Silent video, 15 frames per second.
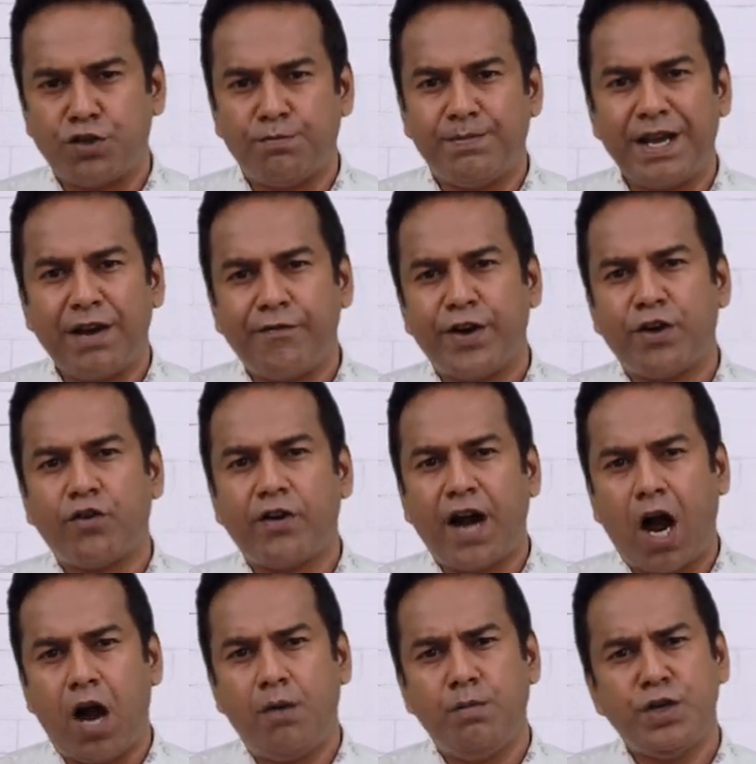to be aware of
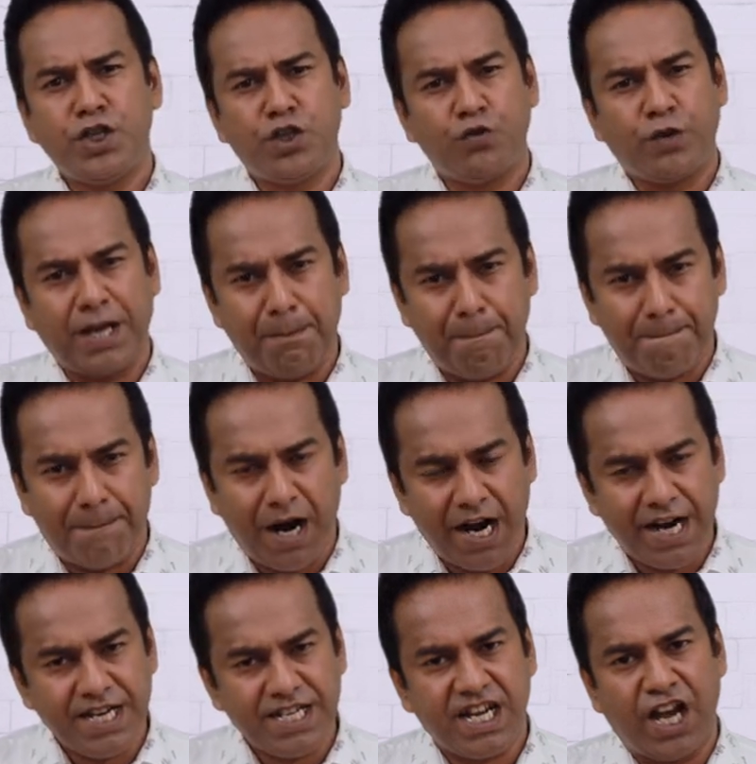how much you can
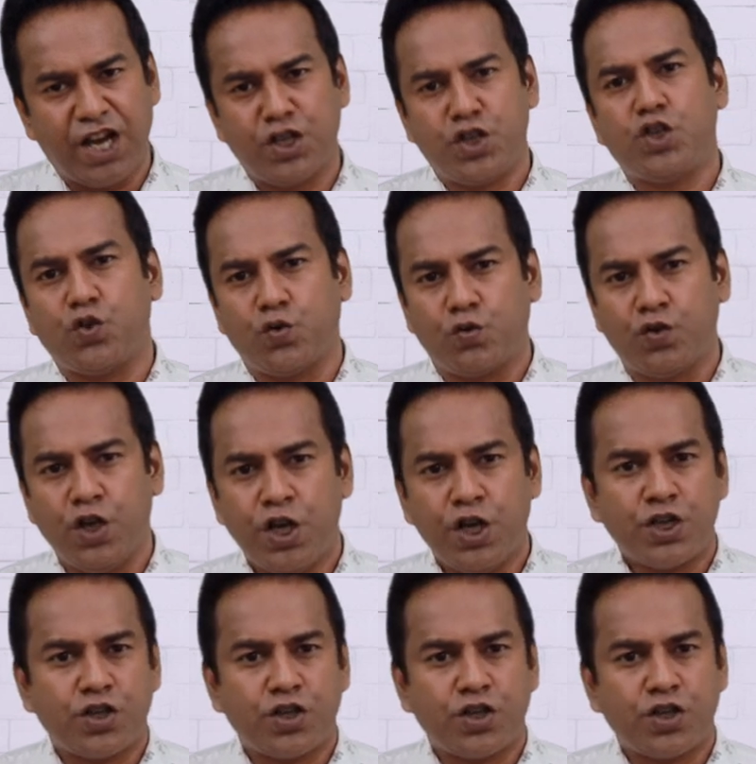bite and chew